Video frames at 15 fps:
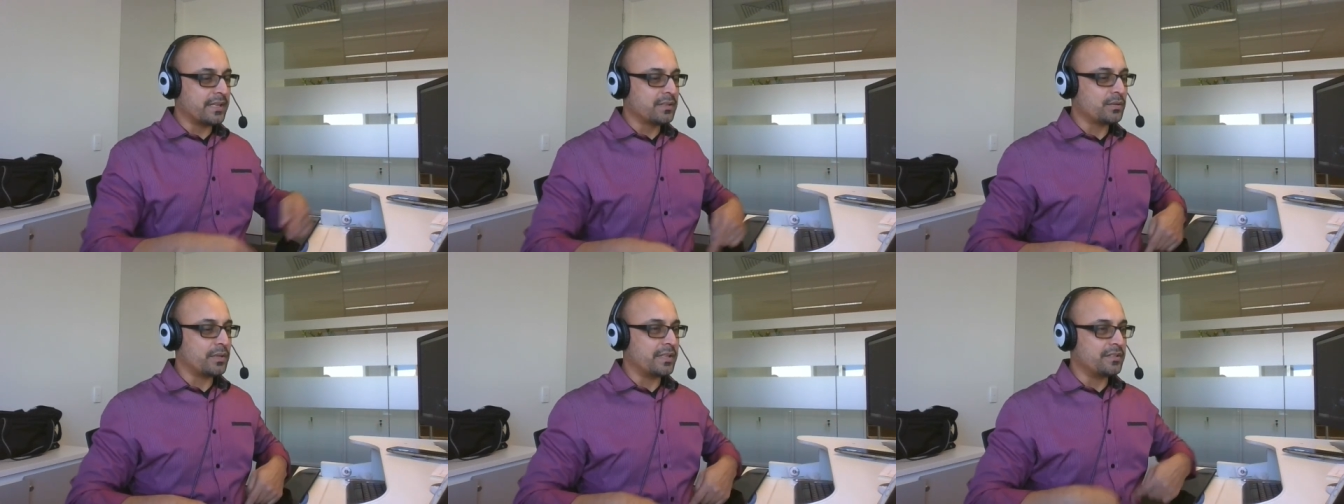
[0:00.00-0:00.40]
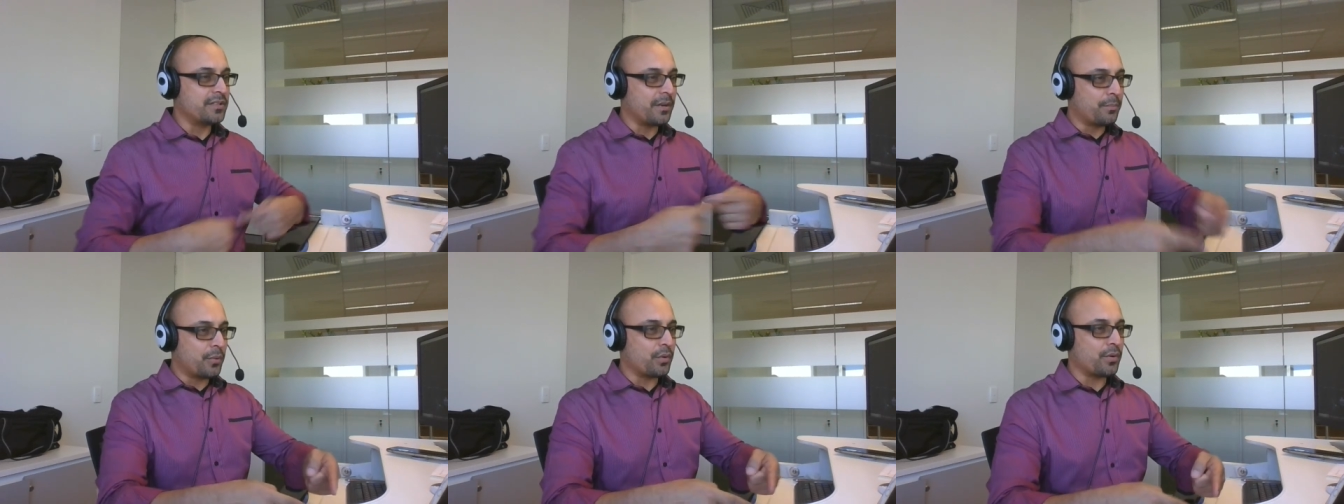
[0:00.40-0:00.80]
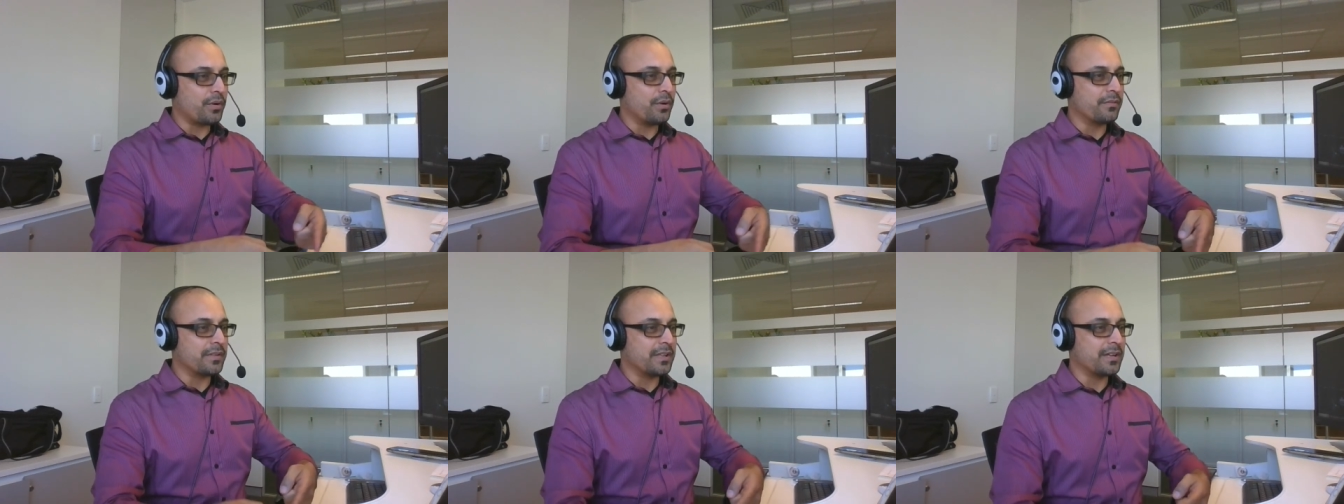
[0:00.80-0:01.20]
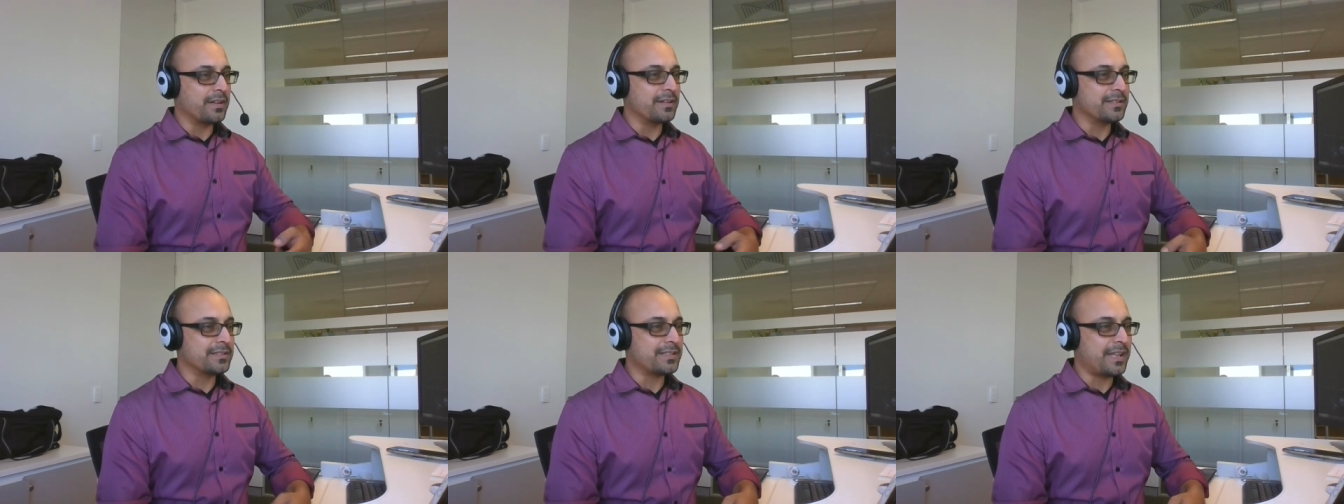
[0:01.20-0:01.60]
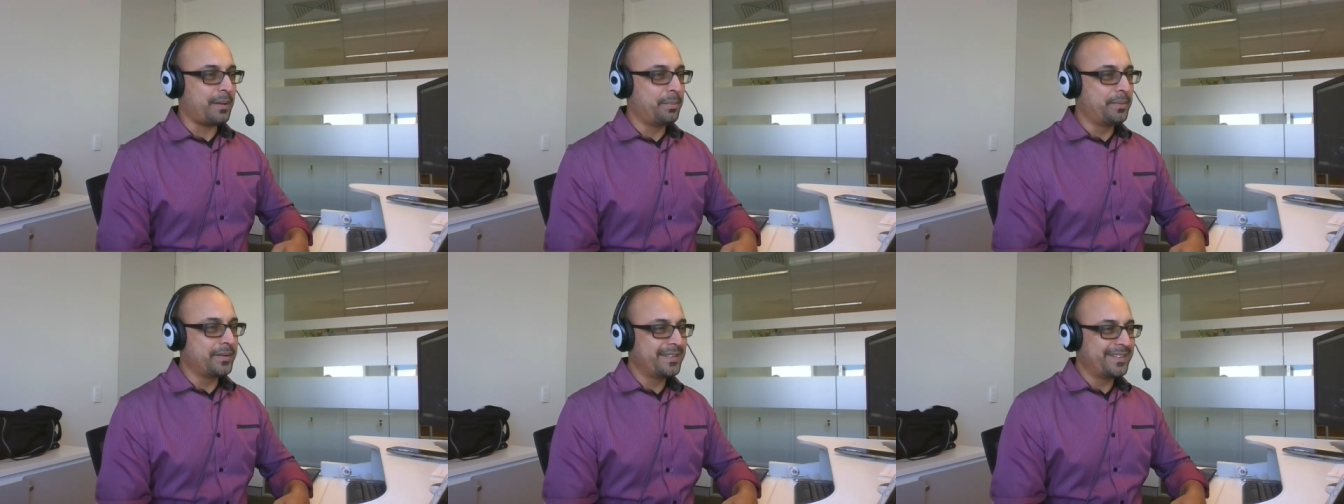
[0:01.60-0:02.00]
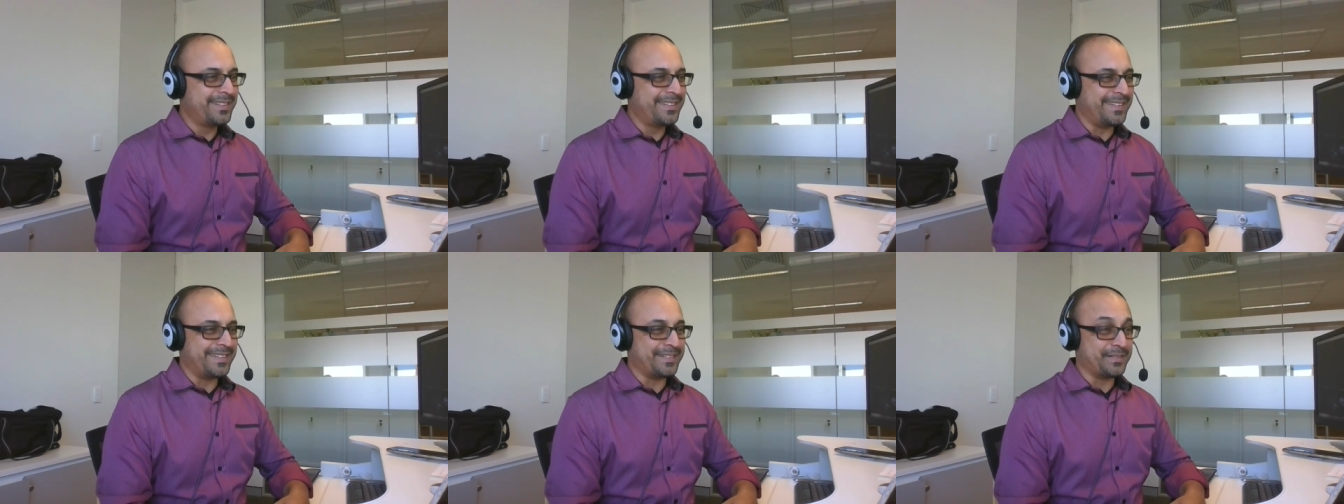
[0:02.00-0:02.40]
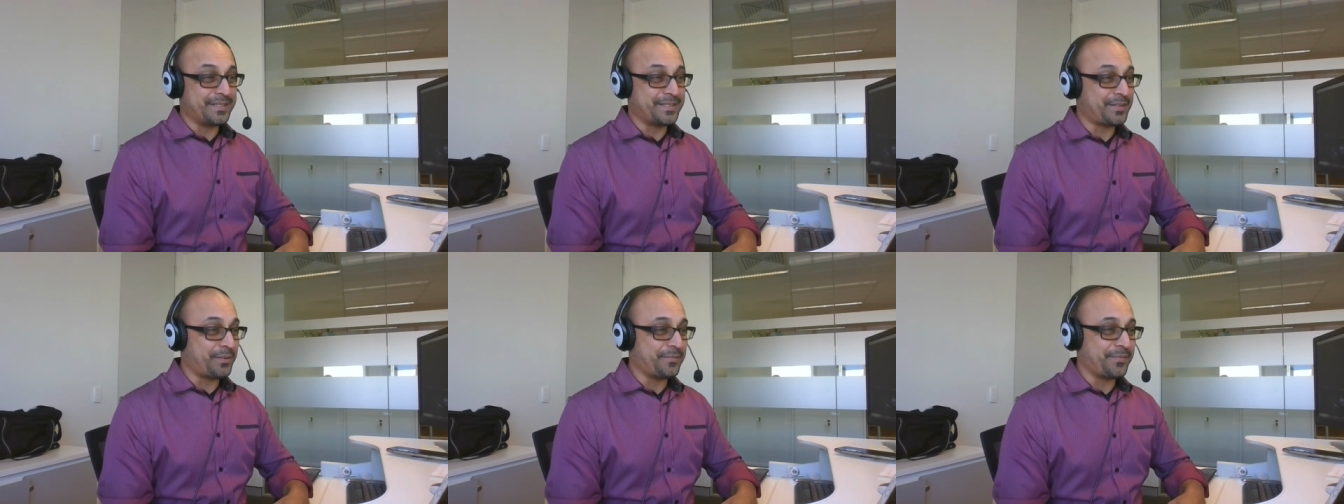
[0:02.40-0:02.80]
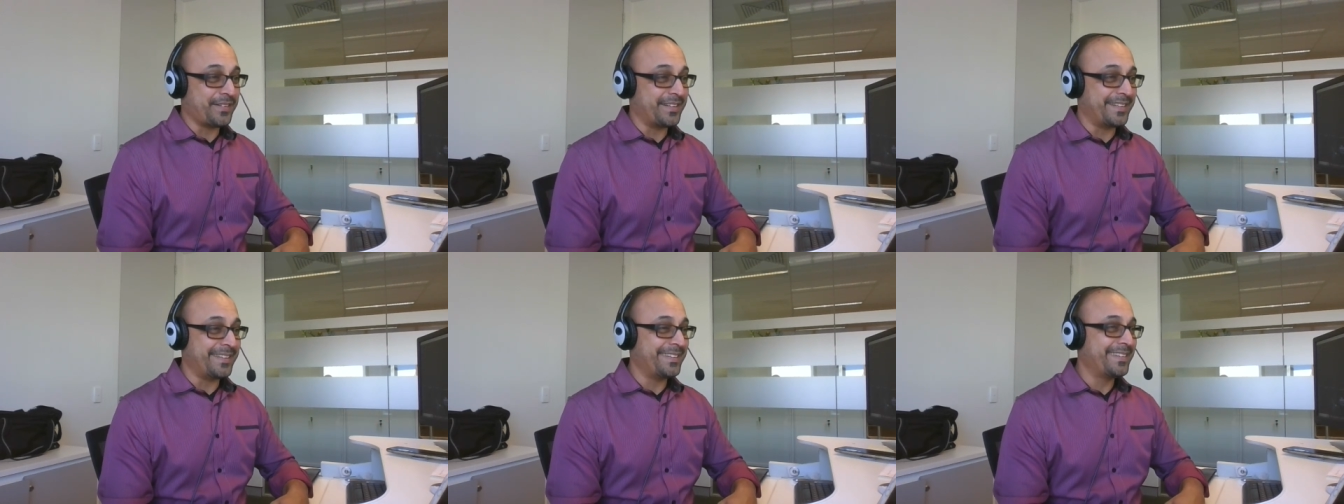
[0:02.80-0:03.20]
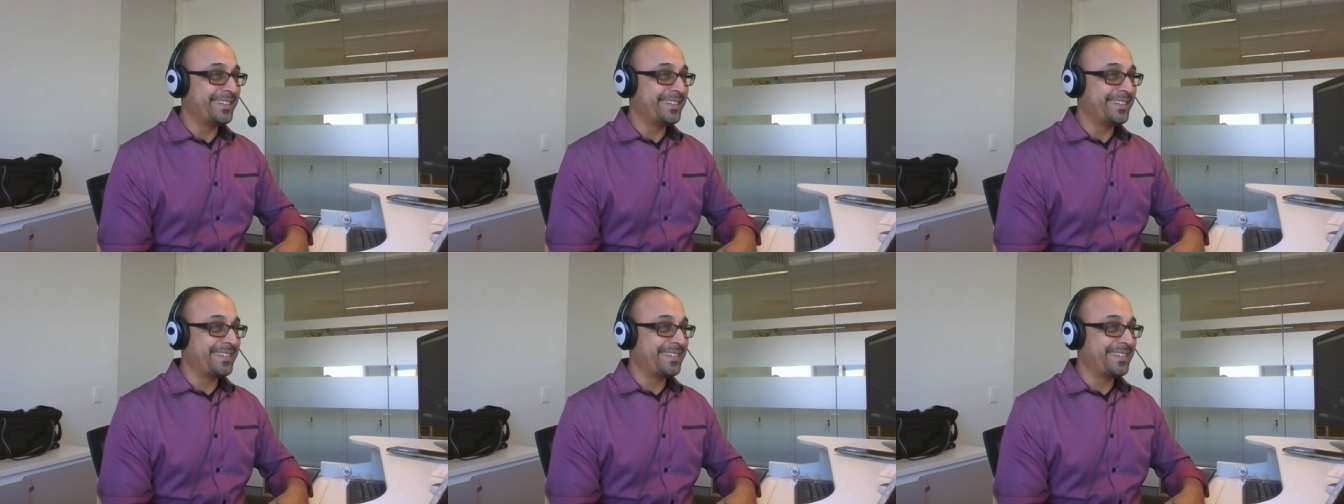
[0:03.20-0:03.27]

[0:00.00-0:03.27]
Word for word: so they jumped over the girl's lap. It was so funny.